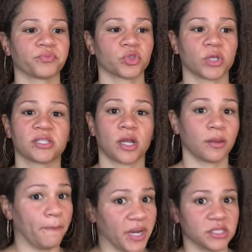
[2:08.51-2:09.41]
So I
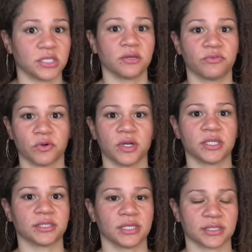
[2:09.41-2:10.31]
started budgeting for it
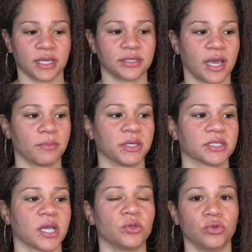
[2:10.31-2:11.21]
and things like that,
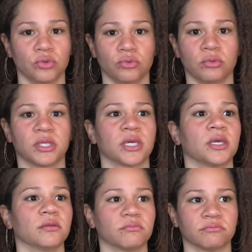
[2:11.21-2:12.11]
because I knew that